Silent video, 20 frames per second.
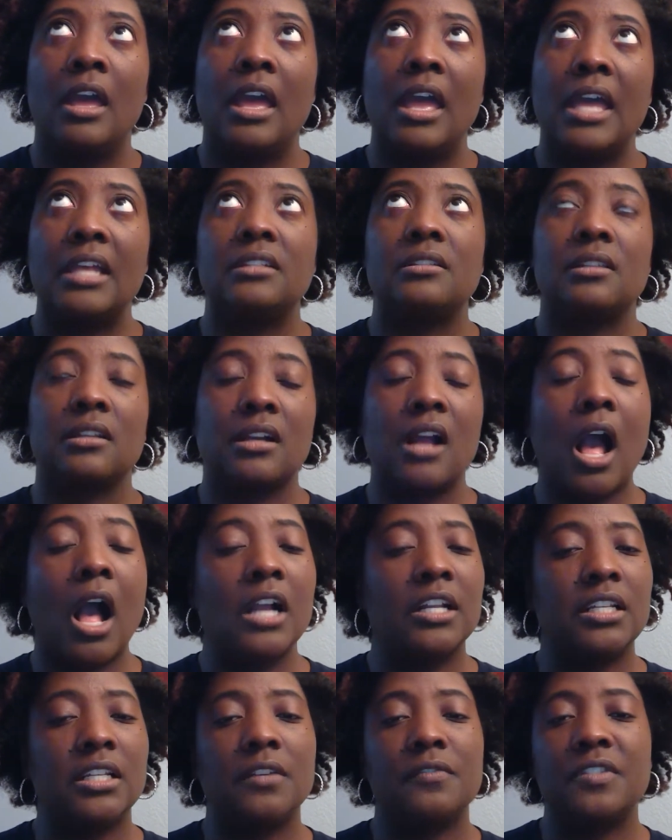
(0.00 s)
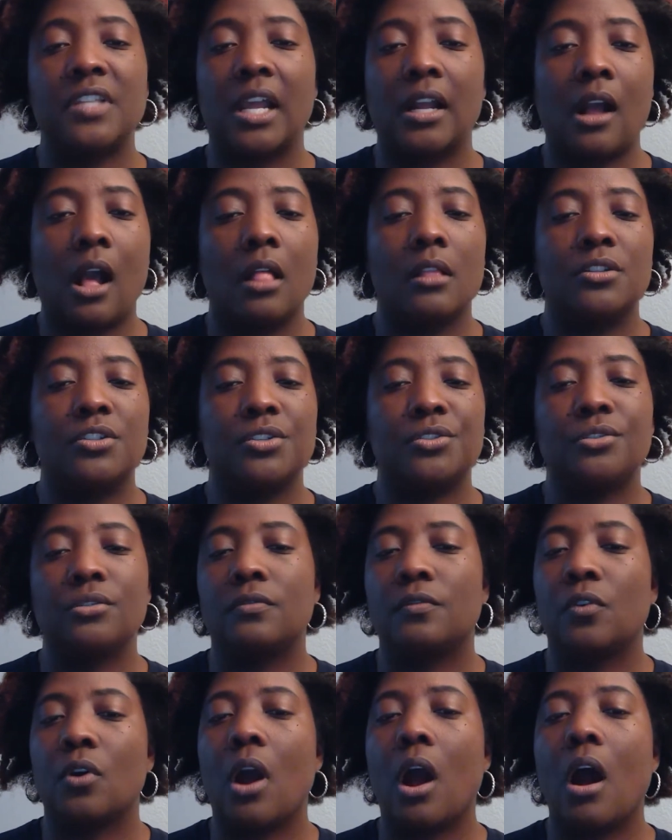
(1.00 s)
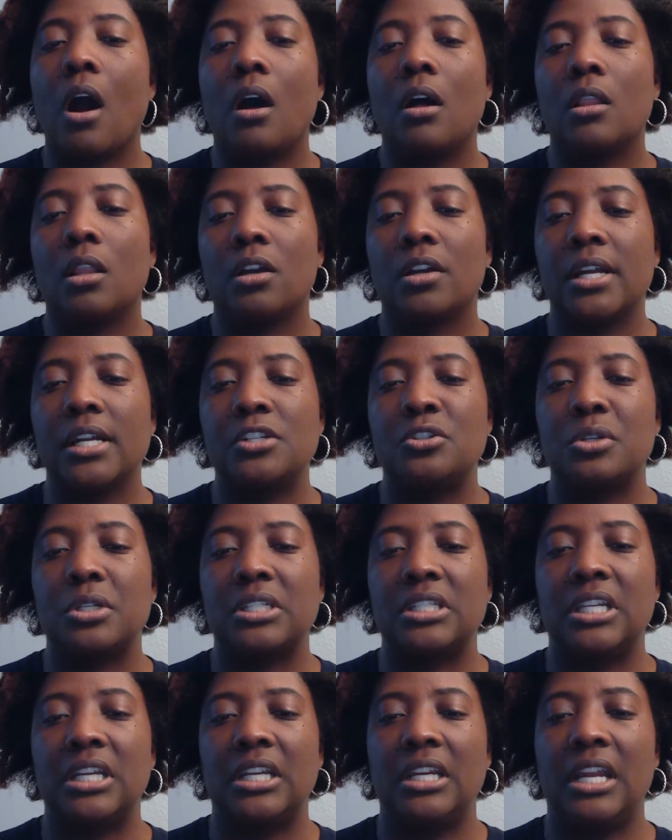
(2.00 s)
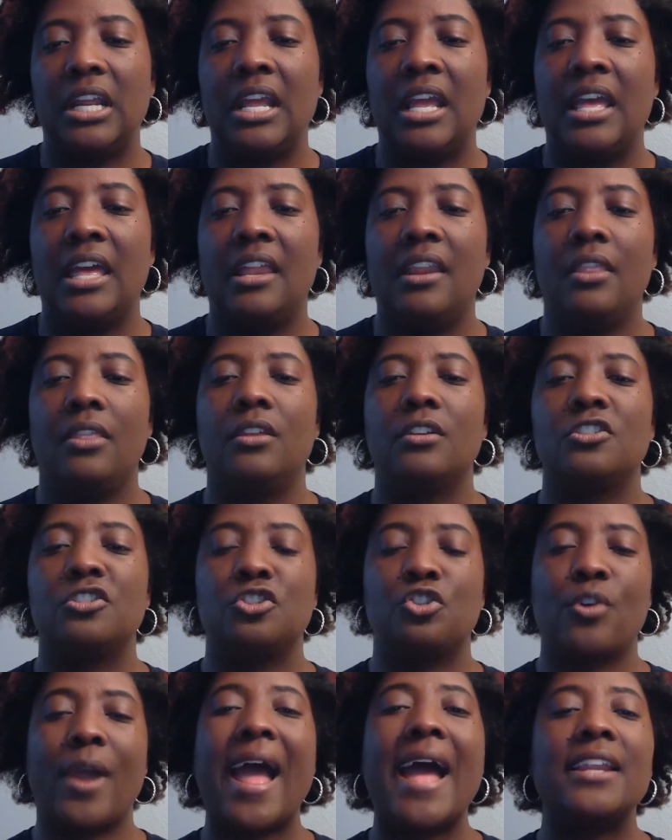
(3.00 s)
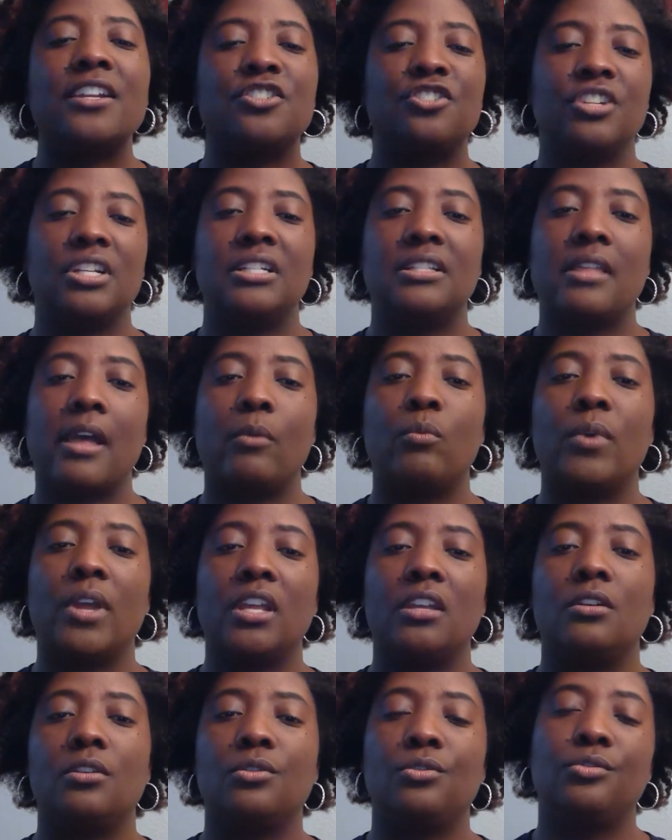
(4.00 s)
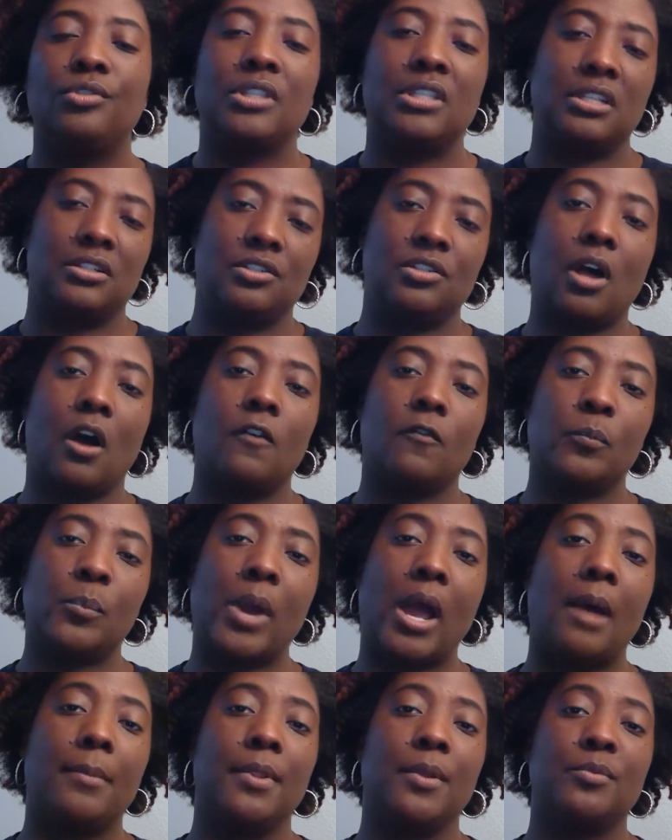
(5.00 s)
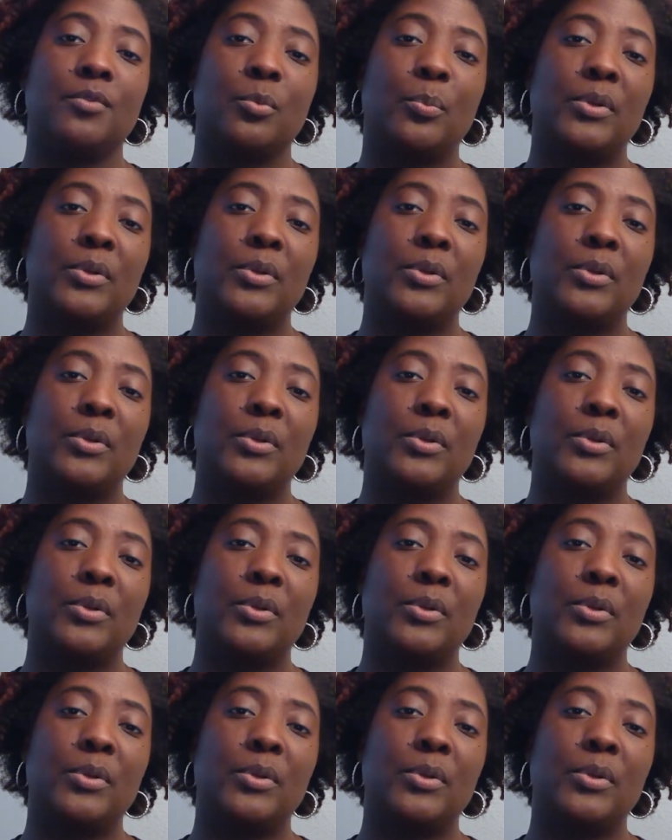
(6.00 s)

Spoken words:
And cognitive psychologists overall are interested in the strategies that we use to solve problems,